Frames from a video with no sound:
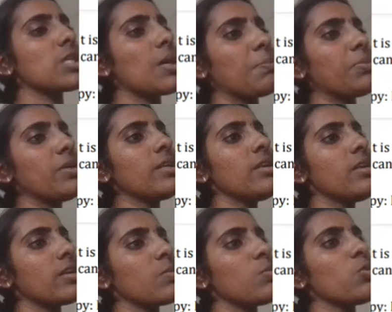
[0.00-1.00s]
completely
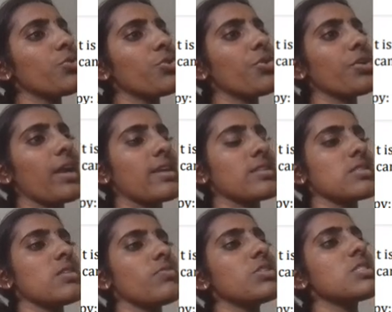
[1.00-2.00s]
remove your
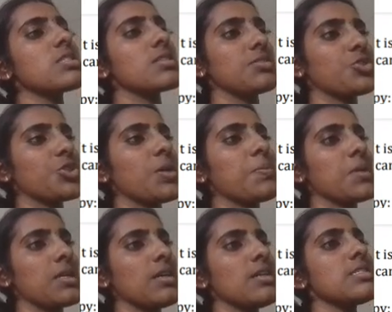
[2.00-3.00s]
cancer with surgery
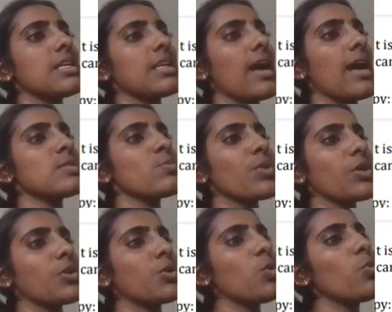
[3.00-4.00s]
because it has spread
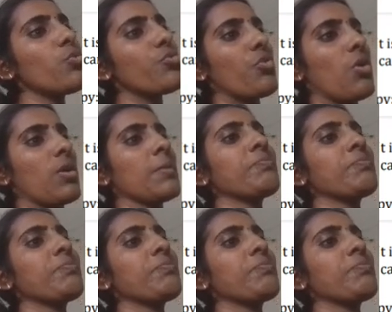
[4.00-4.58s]
too far.